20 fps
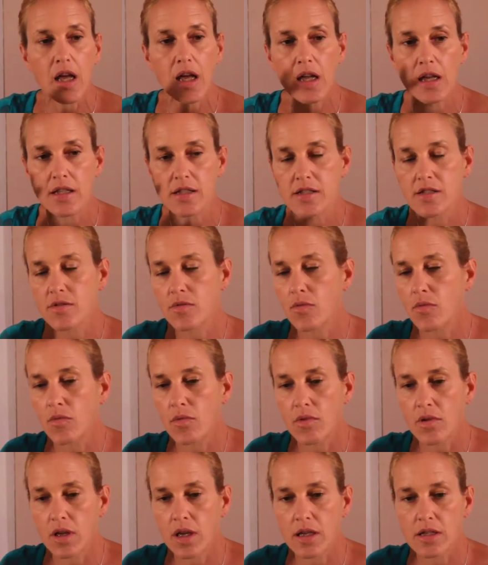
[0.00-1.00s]

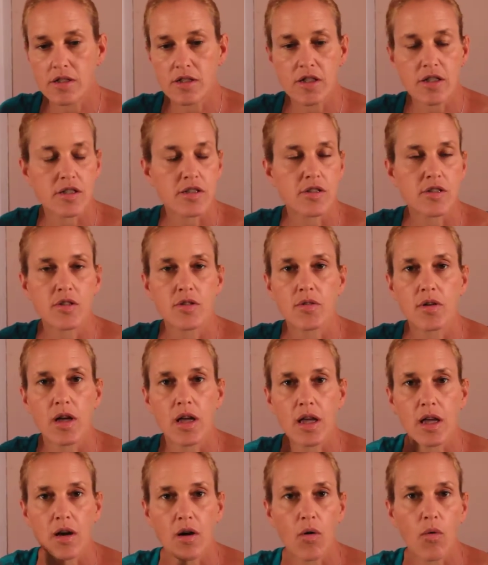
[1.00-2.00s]
And just do
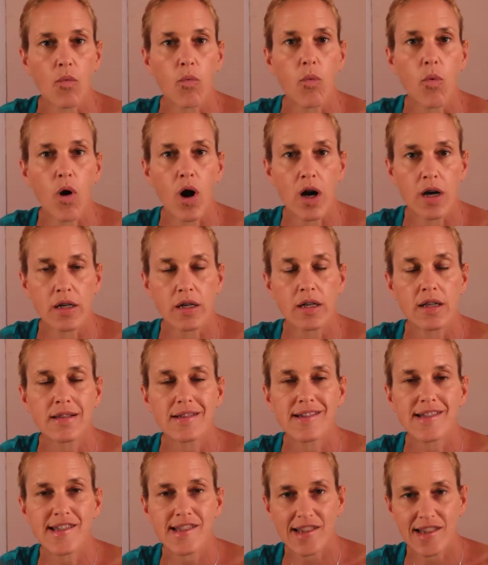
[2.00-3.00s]
it one
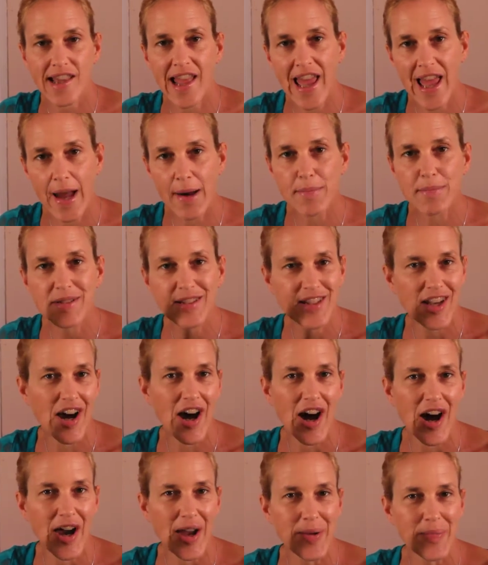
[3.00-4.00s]
slam
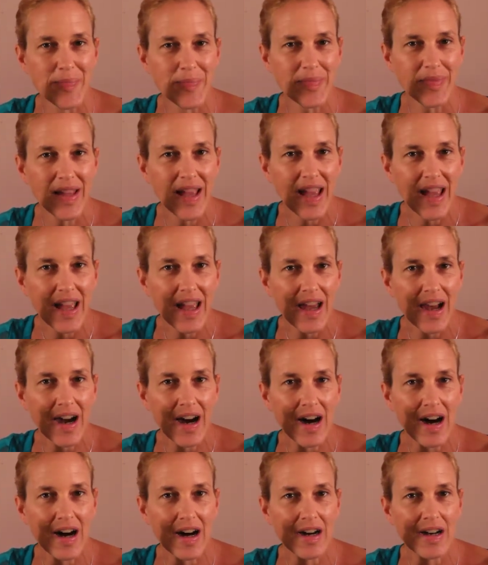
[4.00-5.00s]
time
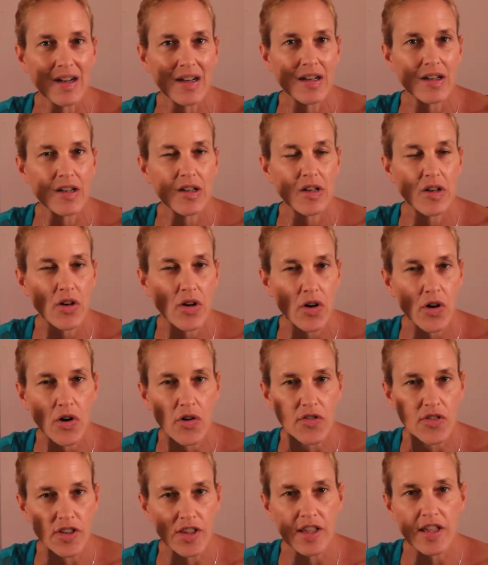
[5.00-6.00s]

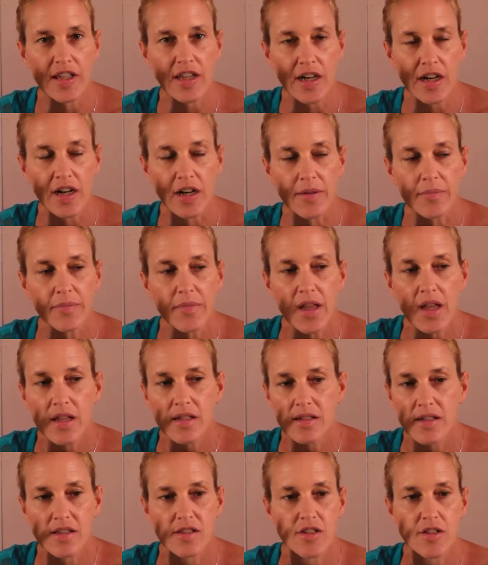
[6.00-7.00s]
over the year,
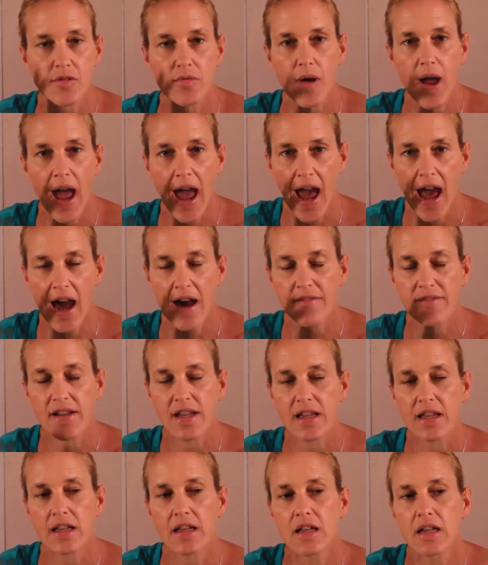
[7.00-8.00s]
since you have
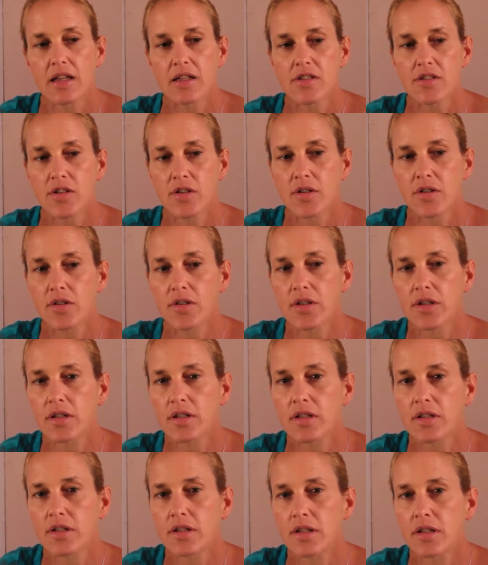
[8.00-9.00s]
it. So you
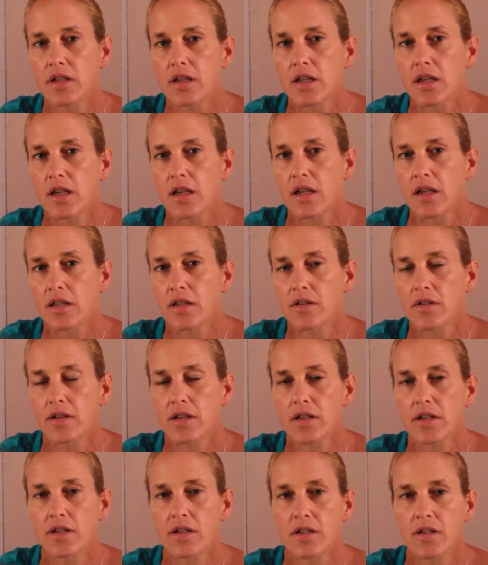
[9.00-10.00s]
can
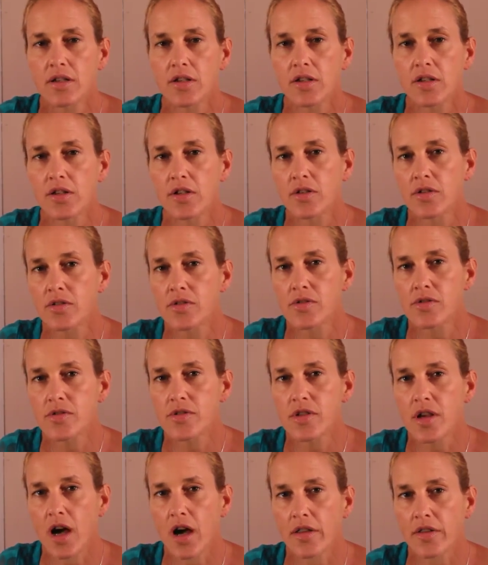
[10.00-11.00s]

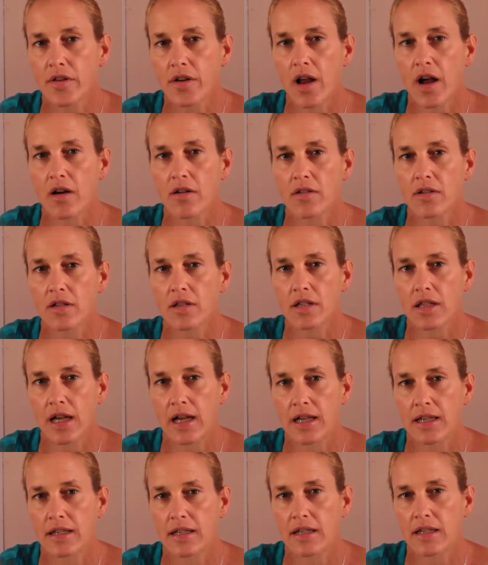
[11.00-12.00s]
use other
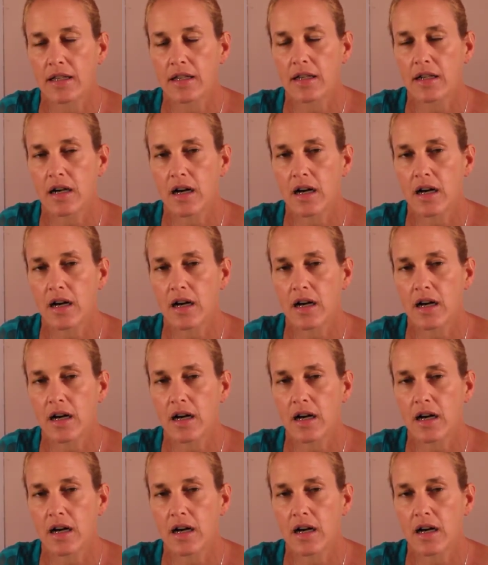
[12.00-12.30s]
alkaline